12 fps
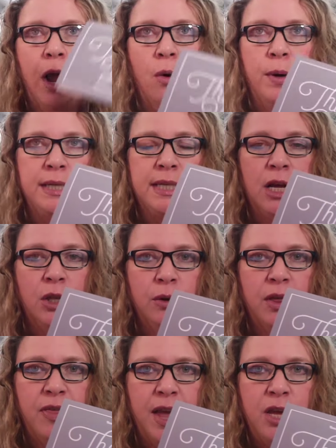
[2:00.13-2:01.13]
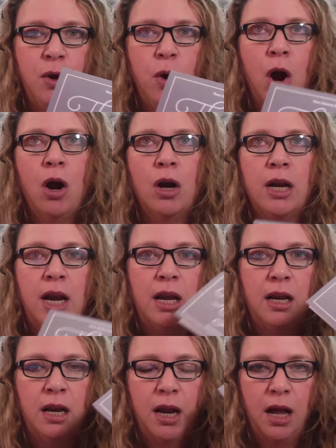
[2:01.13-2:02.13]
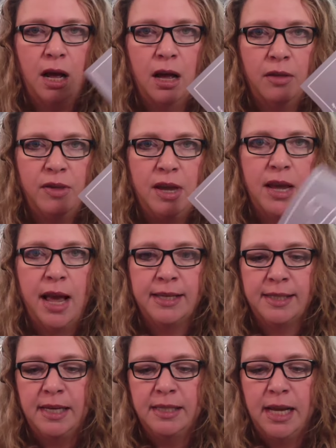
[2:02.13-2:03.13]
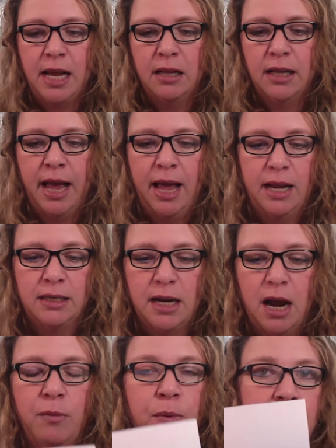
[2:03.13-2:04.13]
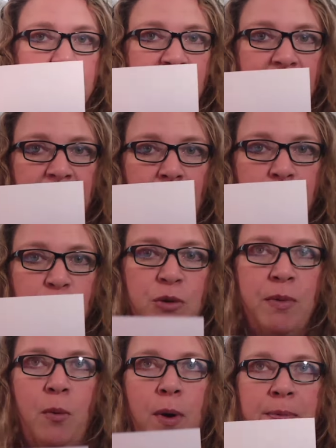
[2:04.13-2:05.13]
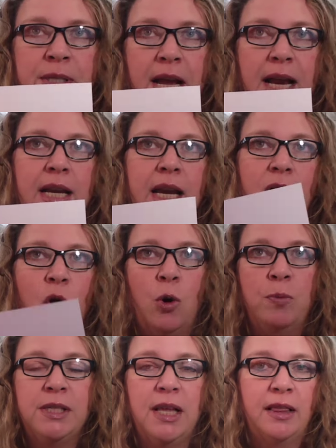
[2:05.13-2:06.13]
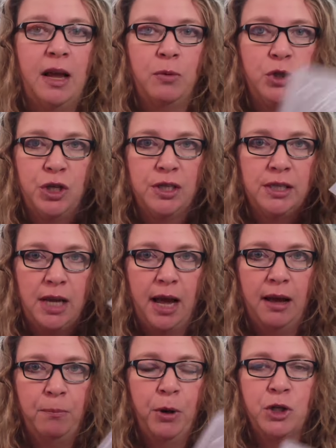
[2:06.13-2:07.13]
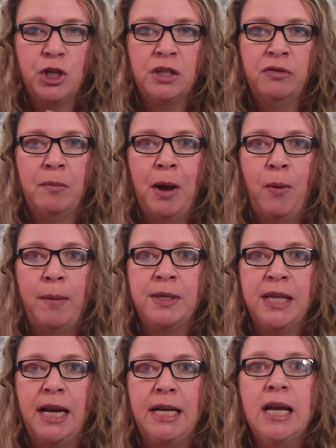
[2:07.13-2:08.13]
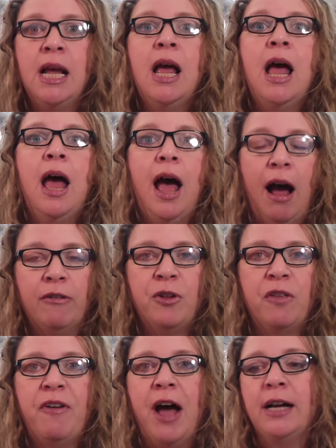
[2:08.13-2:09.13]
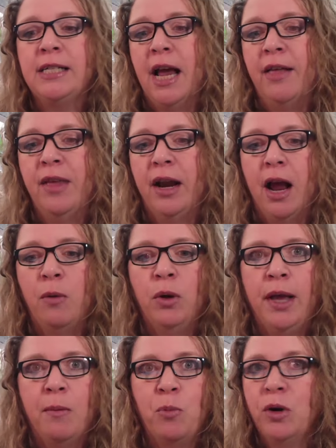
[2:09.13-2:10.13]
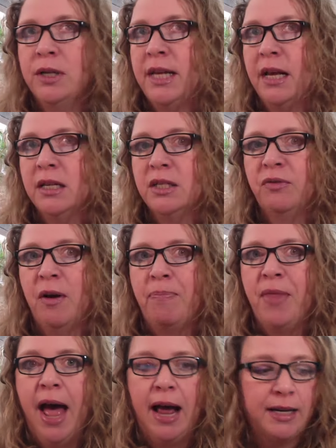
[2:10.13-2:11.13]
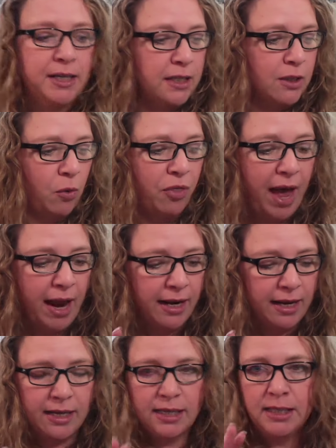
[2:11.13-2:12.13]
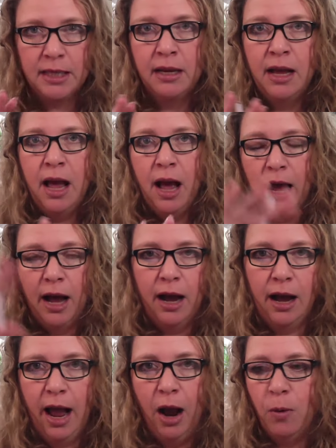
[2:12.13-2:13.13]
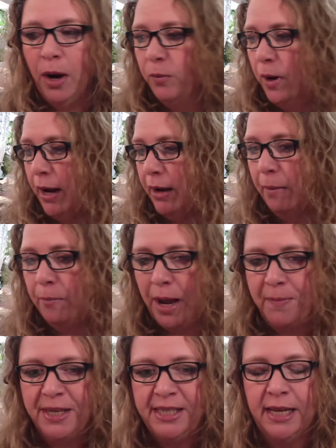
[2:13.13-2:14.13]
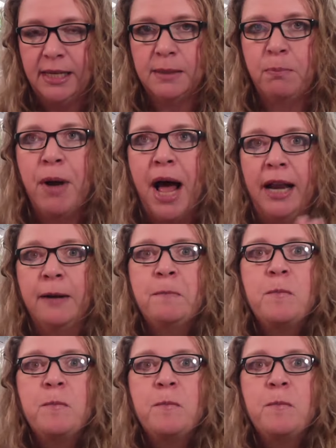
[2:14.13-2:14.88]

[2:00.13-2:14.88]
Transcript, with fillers: I always include a thank you card in uh, the Etsy sale and I redirect them to my website in hopes that they will just uh, purchase from my website after the fact and then I will get more sales from that. So that is uh, how I run my business. But